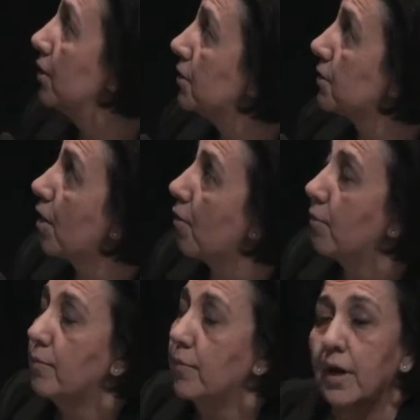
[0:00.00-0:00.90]
So,
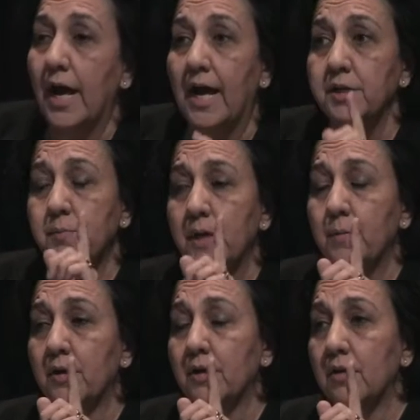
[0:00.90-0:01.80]
as
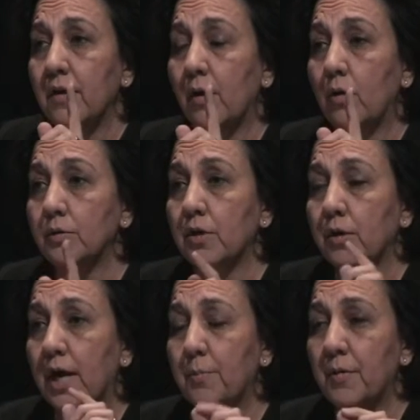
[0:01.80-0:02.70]
people are living
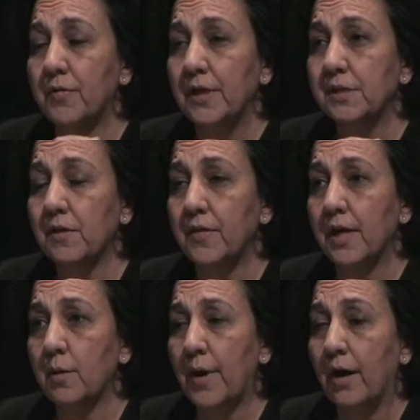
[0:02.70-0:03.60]
older, a couple things to
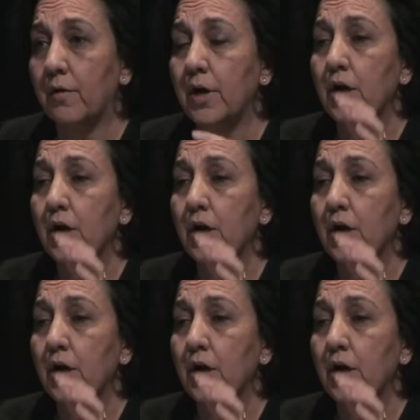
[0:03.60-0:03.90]
think about.